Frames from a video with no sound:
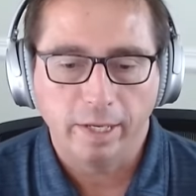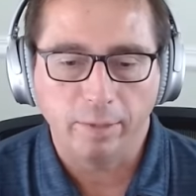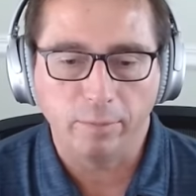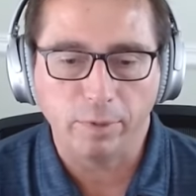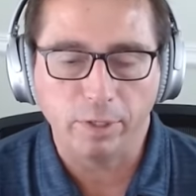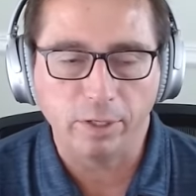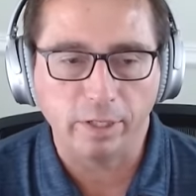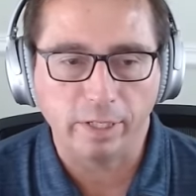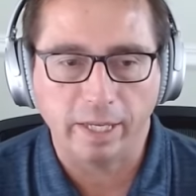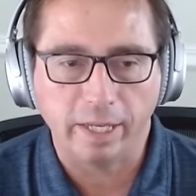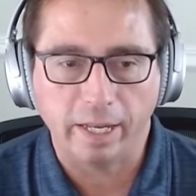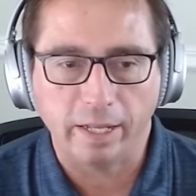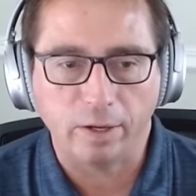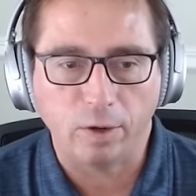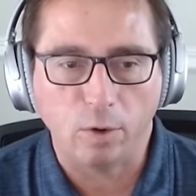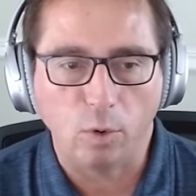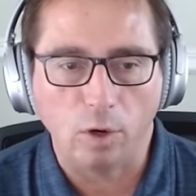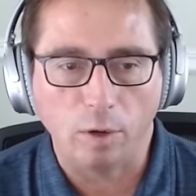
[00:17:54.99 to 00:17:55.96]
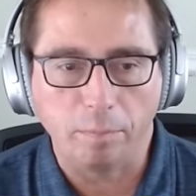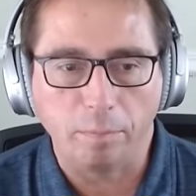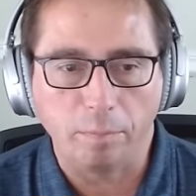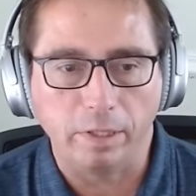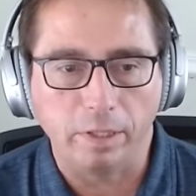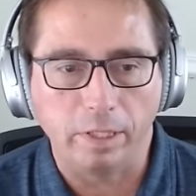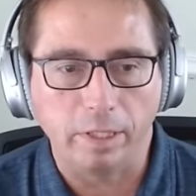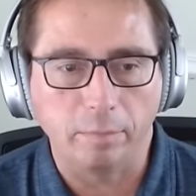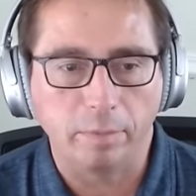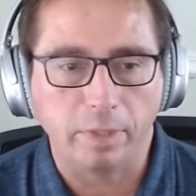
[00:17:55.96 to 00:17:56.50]
And when you're looking at a core
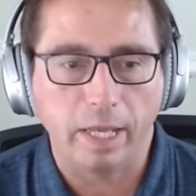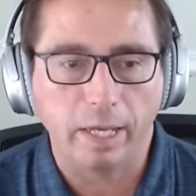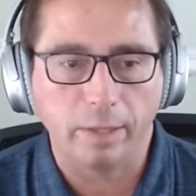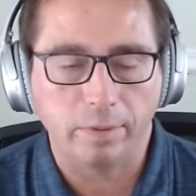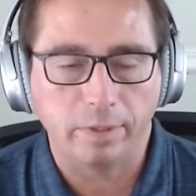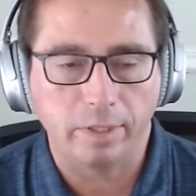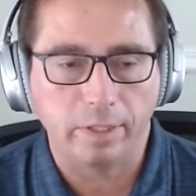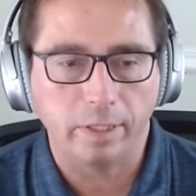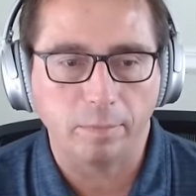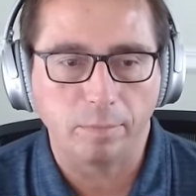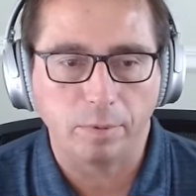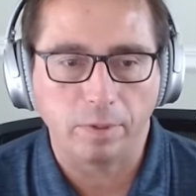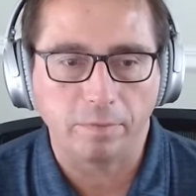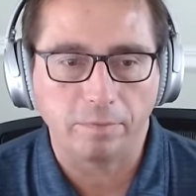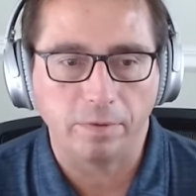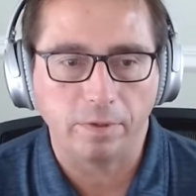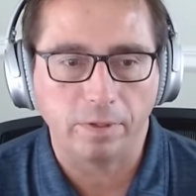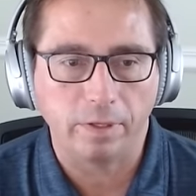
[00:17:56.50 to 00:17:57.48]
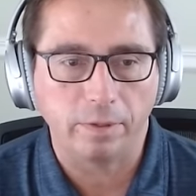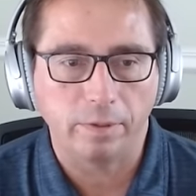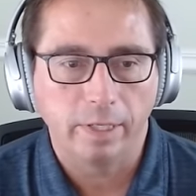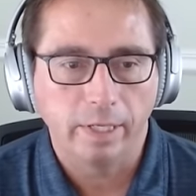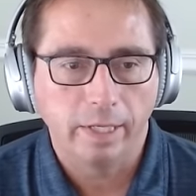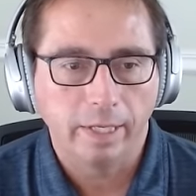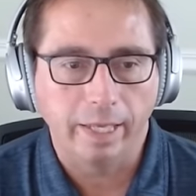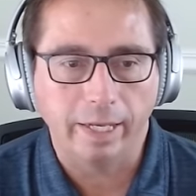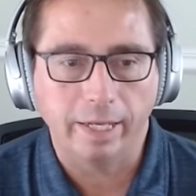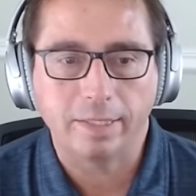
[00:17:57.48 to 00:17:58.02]
building block within your portfolio, I
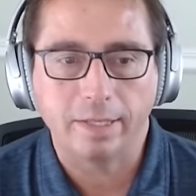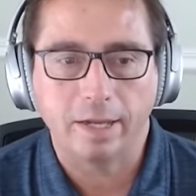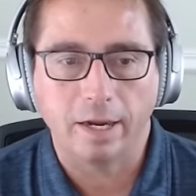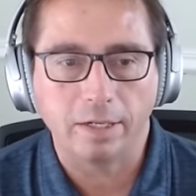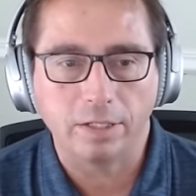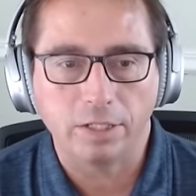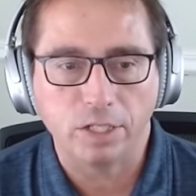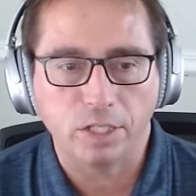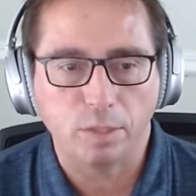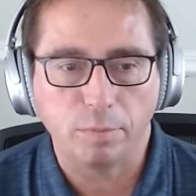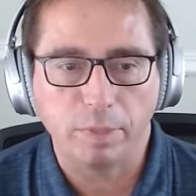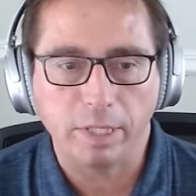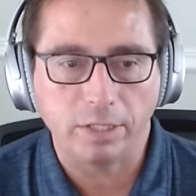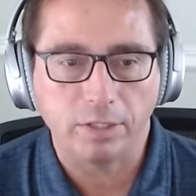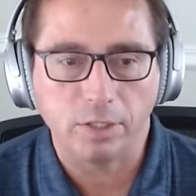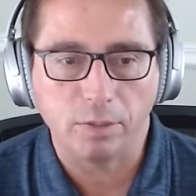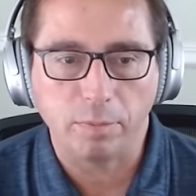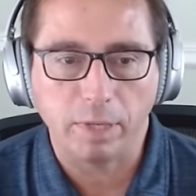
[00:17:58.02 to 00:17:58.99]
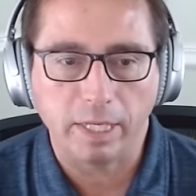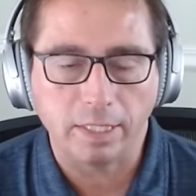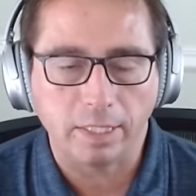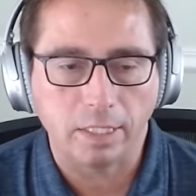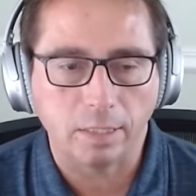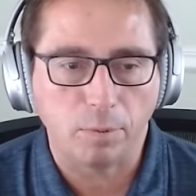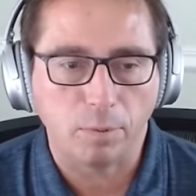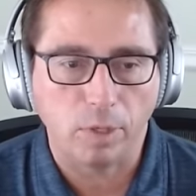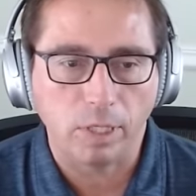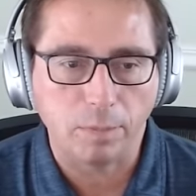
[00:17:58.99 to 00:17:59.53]
think it's hard just to beat two
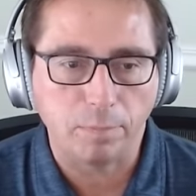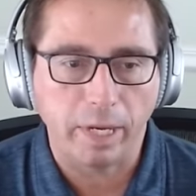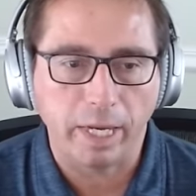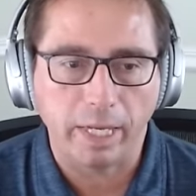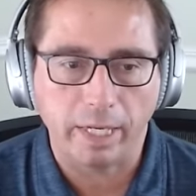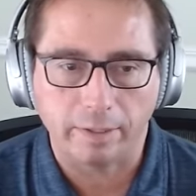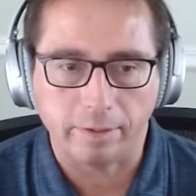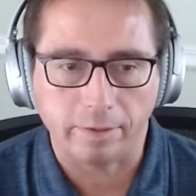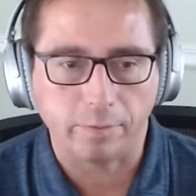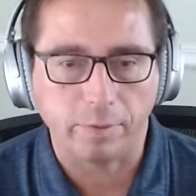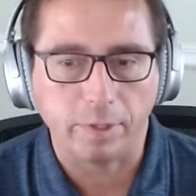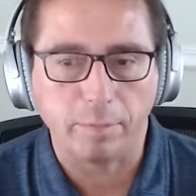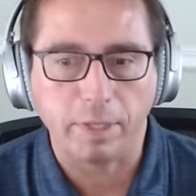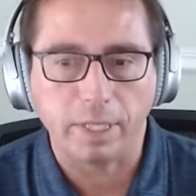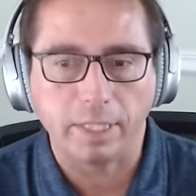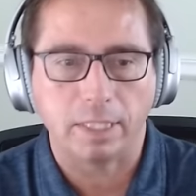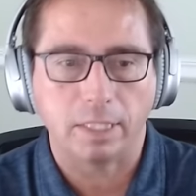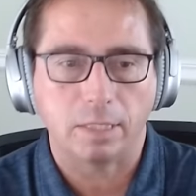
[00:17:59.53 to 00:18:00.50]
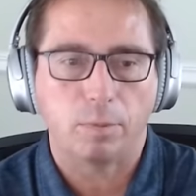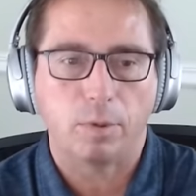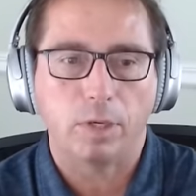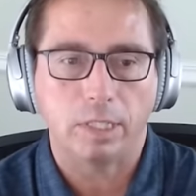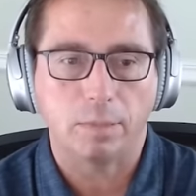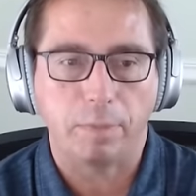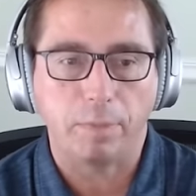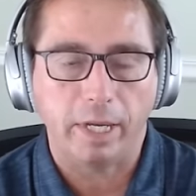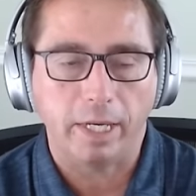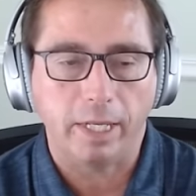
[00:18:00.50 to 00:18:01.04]
basis points beta or three basis
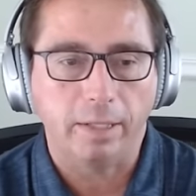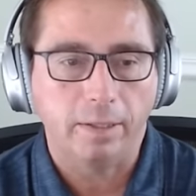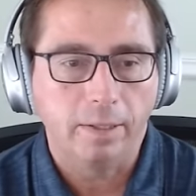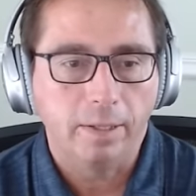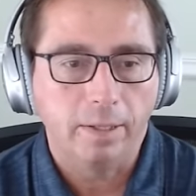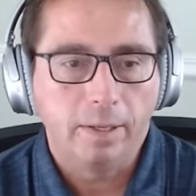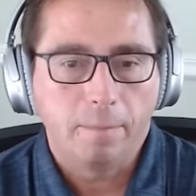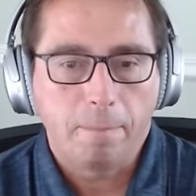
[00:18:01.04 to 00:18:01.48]
points beta.